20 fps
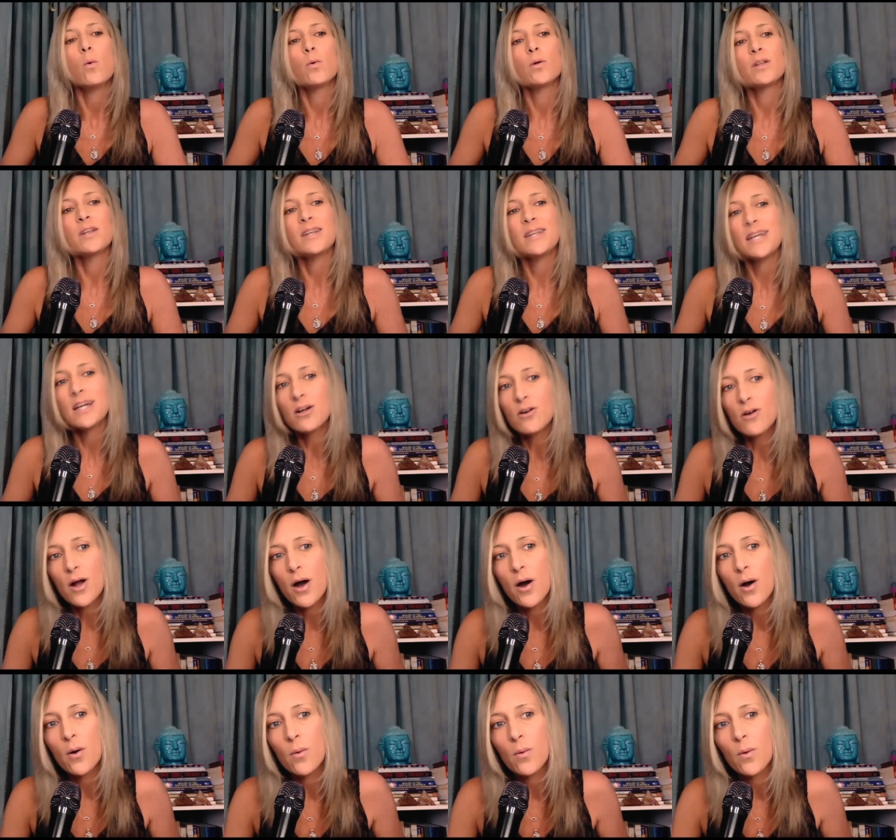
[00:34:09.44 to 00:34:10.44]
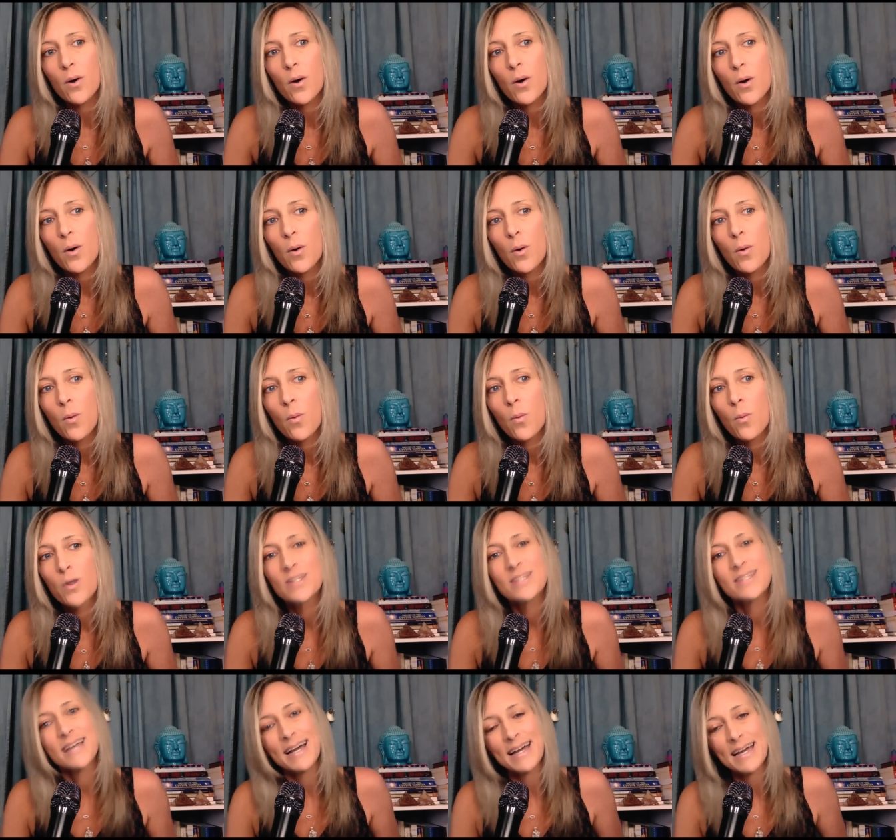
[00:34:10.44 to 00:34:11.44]
Well, Nero
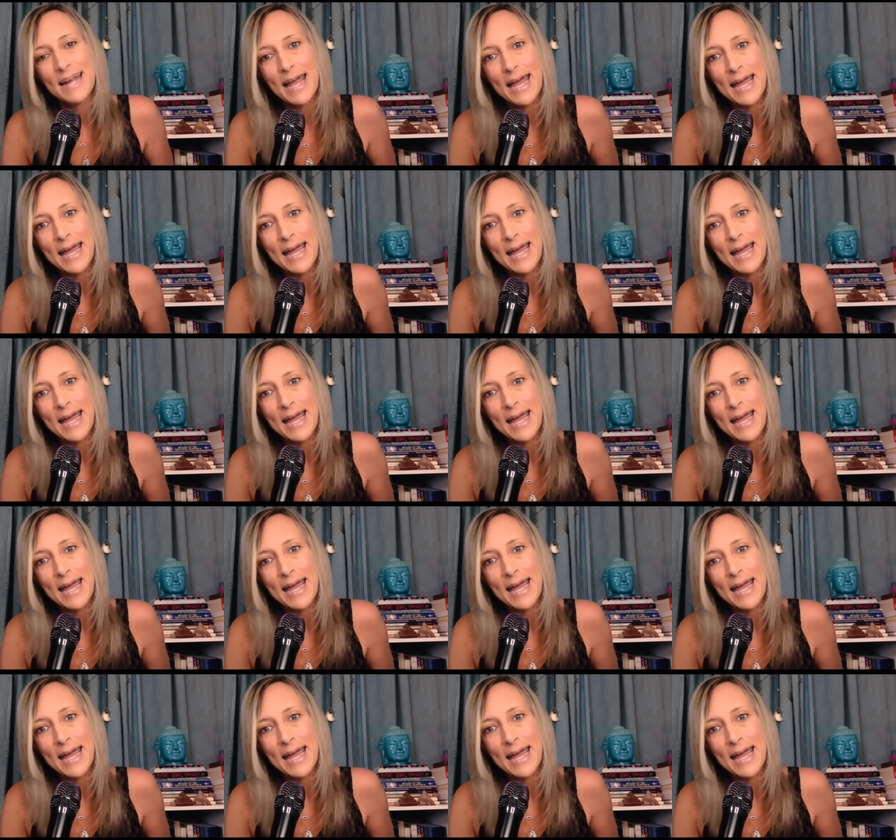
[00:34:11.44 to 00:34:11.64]
was not going